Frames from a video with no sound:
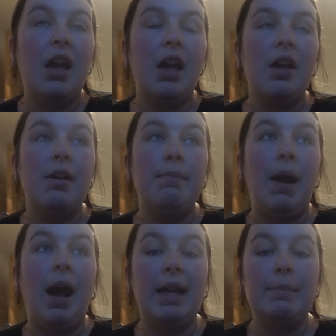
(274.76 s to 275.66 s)

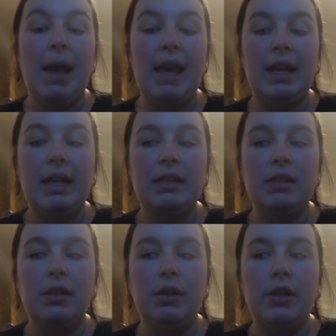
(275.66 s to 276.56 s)
I paid
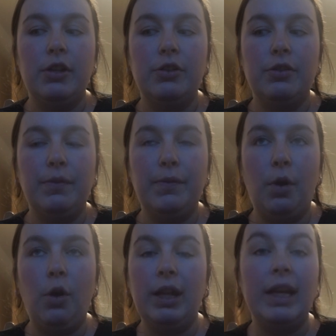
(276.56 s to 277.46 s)

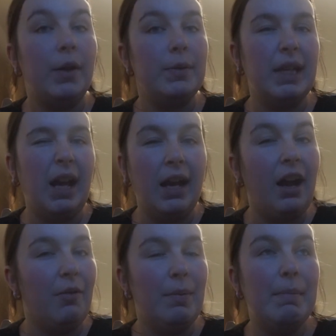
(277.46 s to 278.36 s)
for Lingodeer. I
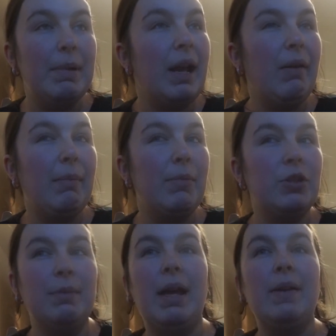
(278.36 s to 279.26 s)
can't remember now how
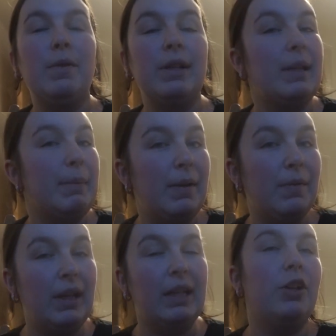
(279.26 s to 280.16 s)
much I paid for it because I paid
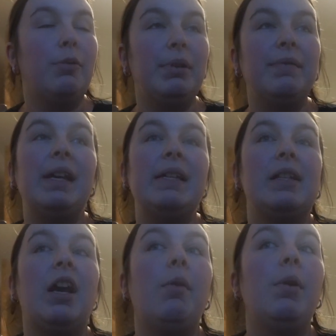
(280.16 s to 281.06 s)
for it like a couple of years
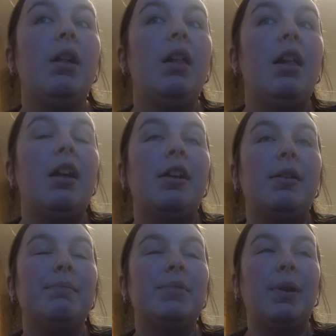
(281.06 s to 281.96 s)
ago,
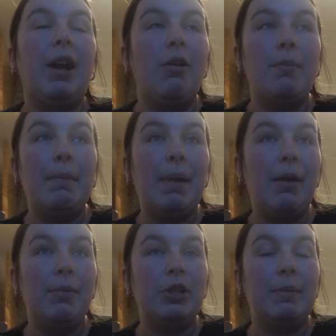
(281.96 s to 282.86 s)
so I can't remember how
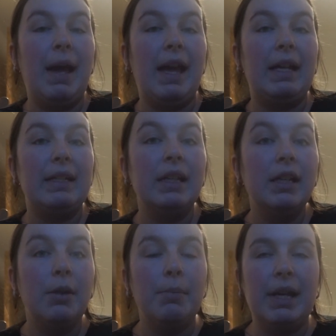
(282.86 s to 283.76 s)
much I paid,
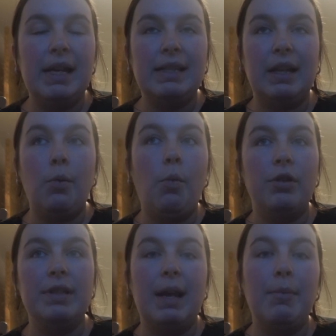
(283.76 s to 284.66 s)
but it is like a
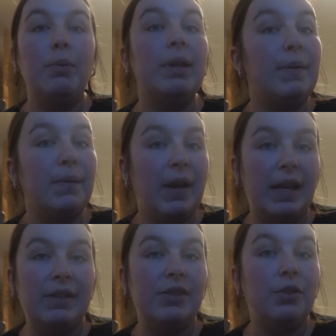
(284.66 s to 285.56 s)
one-time only
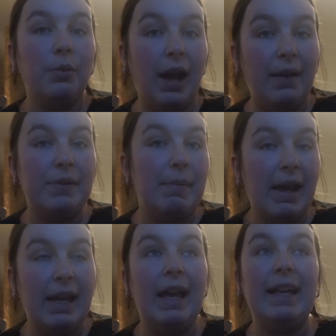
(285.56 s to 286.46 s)
fee, so you don't have to
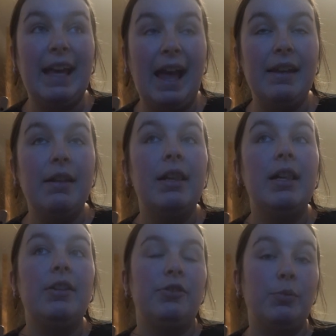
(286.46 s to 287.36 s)
pay it again,
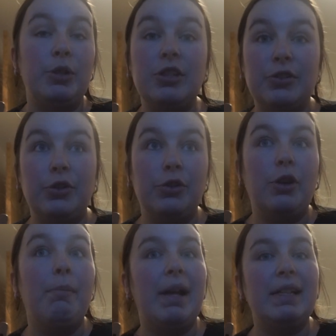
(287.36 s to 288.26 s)
which is good
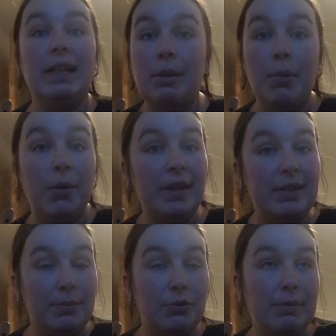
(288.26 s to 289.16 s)
compared to like a monthly
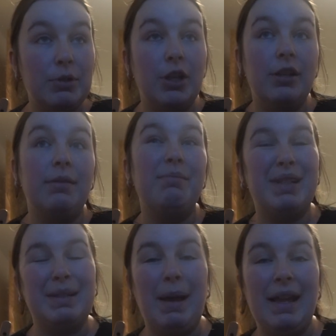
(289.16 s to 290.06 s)
subscription, but
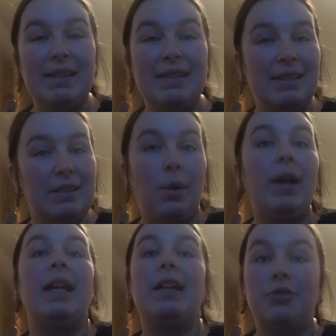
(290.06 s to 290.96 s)
it depends because it's
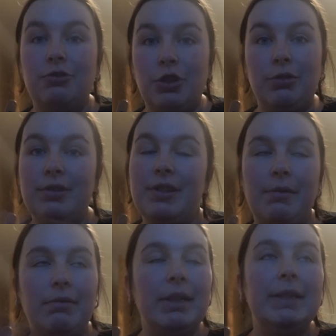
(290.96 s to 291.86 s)
quite like a chunk.
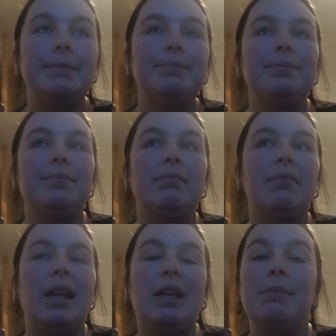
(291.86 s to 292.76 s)
So
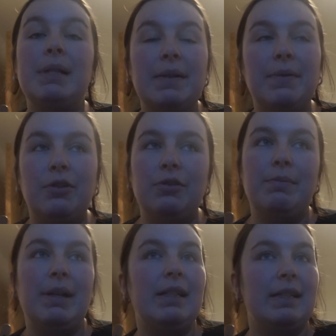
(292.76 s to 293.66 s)
it can be difficult to
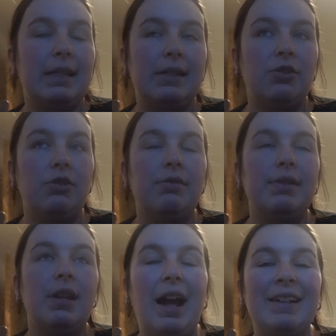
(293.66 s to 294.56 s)
make the decision.
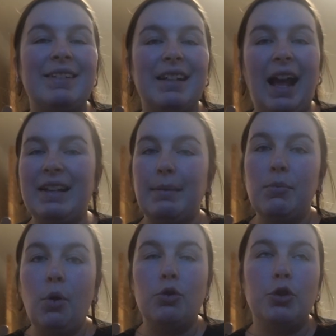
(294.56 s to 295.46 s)
So and I'm
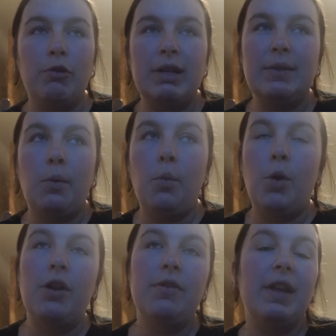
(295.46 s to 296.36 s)
not sure it's
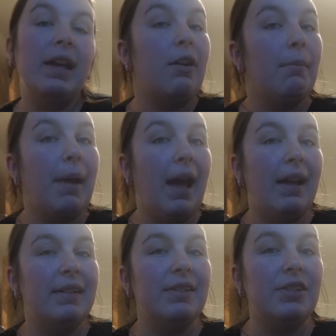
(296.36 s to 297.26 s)
worth it
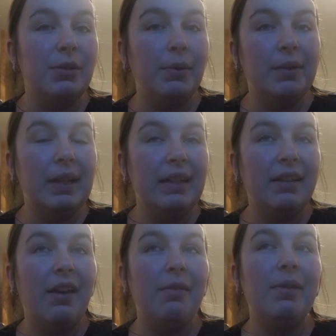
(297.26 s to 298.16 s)
compared to
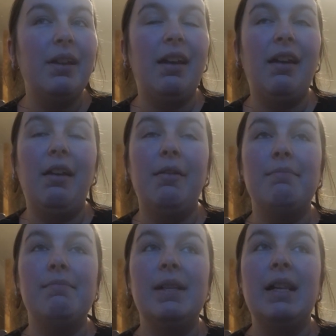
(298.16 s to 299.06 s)
Duolingo.
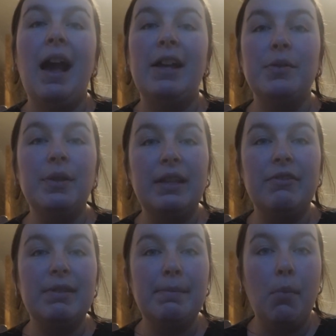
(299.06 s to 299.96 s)
I do think
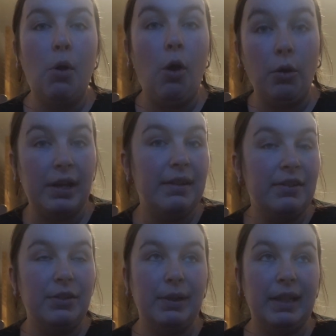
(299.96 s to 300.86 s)
there is more on it
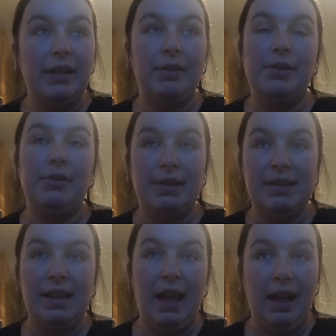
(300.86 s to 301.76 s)
than Duolingo, so there is
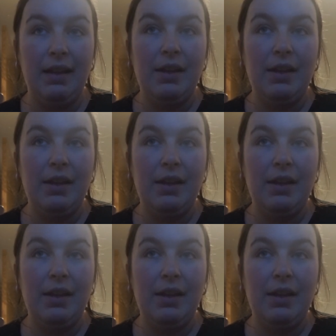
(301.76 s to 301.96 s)
that,